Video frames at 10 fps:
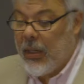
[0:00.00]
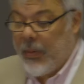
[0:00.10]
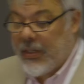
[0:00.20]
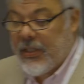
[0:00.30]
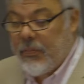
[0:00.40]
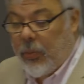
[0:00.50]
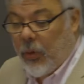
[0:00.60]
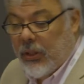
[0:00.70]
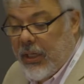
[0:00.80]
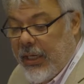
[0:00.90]
But it's
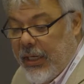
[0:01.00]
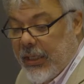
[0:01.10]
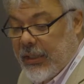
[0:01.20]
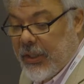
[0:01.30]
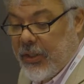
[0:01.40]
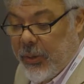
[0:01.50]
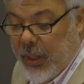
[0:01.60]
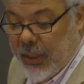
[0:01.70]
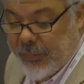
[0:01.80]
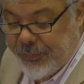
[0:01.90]
important here that you
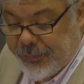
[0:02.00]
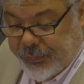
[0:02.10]
are